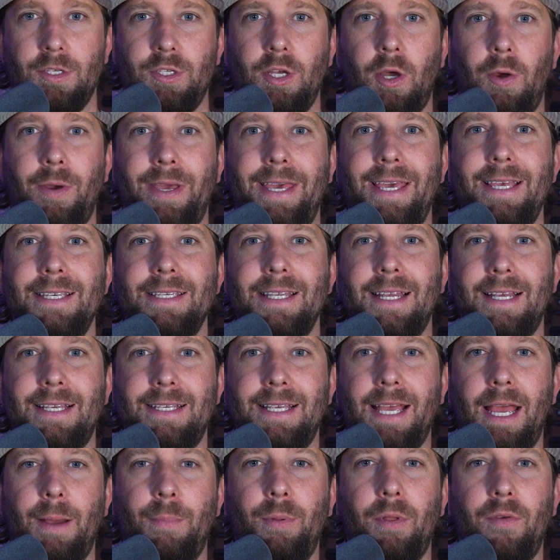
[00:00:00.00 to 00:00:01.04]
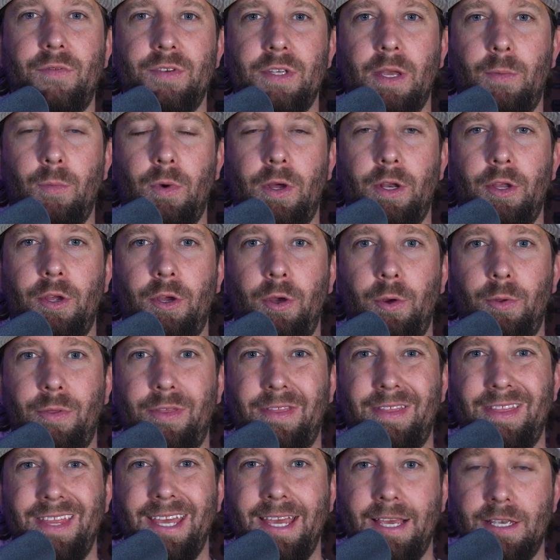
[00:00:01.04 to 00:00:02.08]
So he's an example of someone who
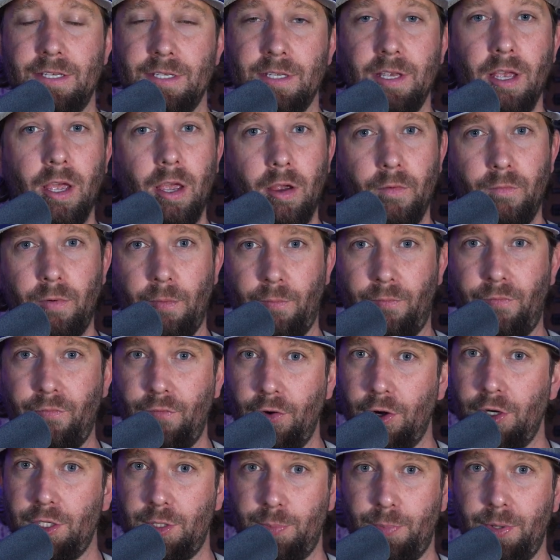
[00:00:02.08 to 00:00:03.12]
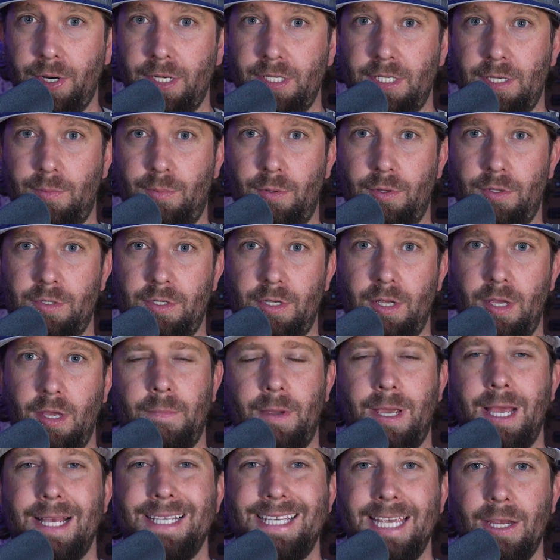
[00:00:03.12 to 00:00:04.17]
thinks from first principles
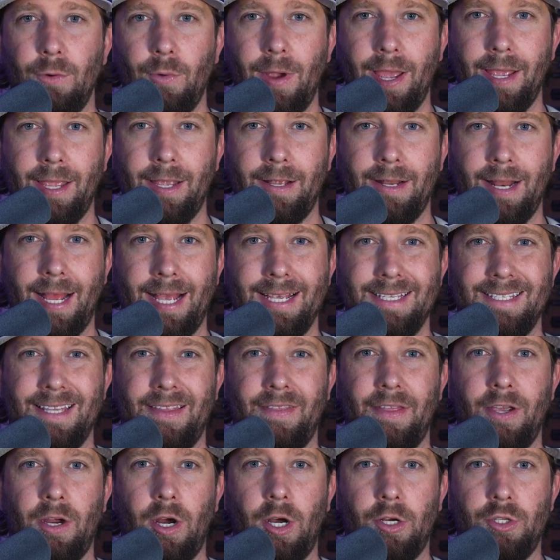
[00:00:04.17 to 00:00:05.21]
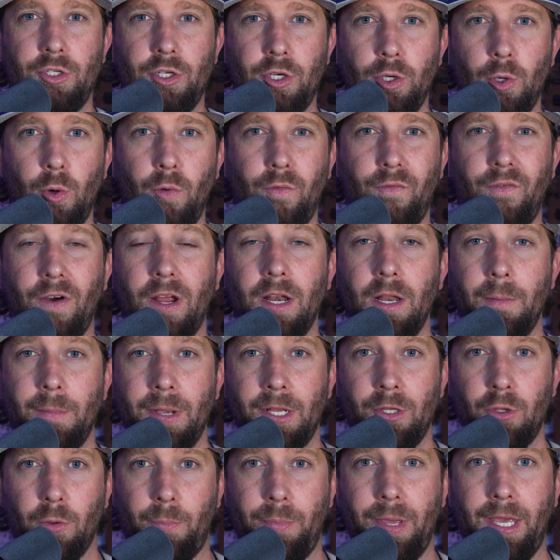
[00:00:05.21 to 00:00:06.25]
because he recognized that there are two
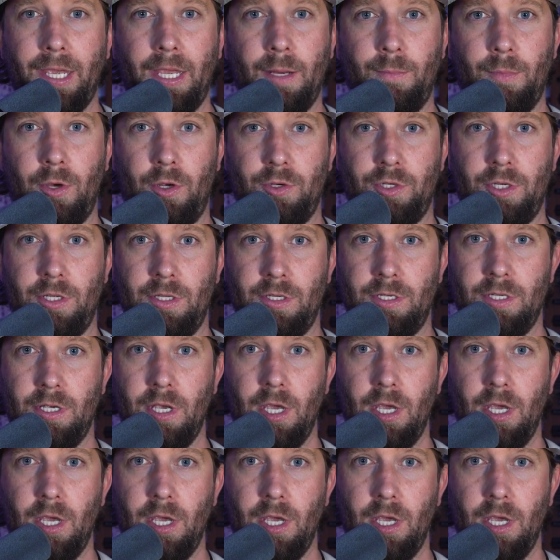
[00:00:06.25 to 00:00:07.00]
fundamental picking motions,